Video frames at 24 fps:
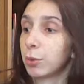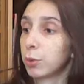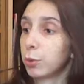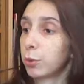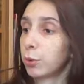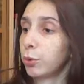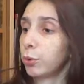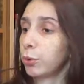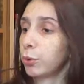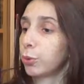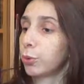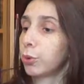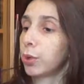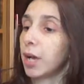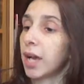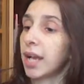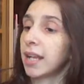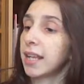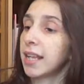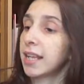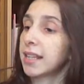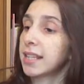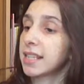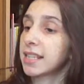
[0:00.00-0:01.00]
Ooh,
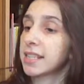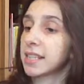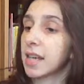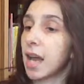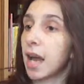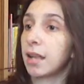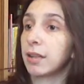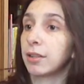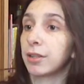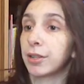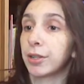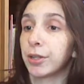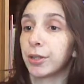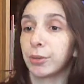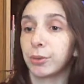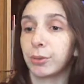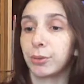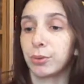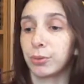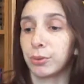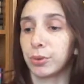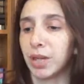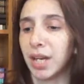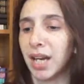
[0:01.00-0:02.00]
I like this color.
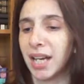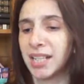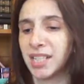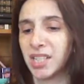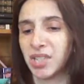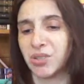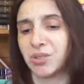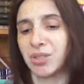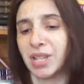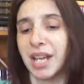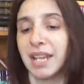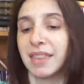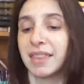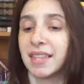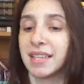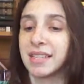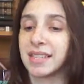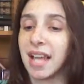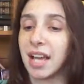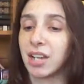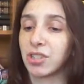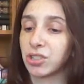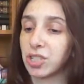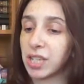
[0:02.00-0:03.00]
Ooh, I do like
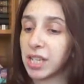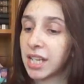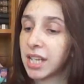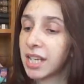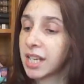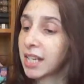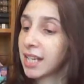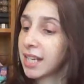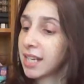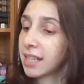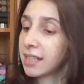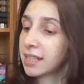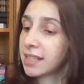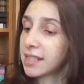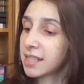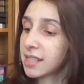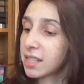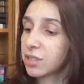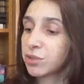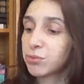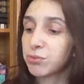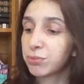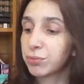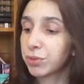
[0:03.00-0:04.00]
this actually. This
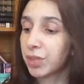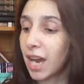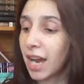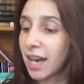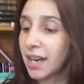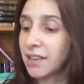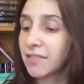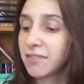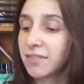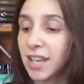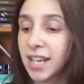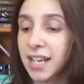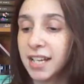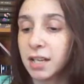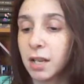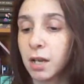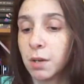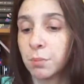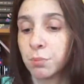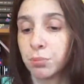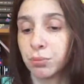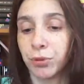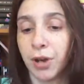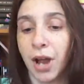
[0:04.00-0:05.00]
is kind of like
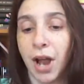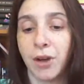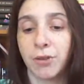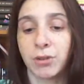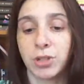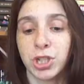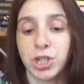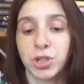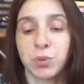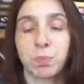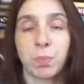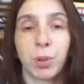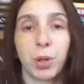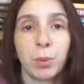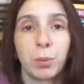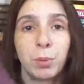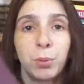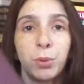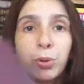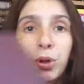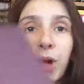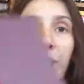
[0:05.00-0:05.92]
a brownish purple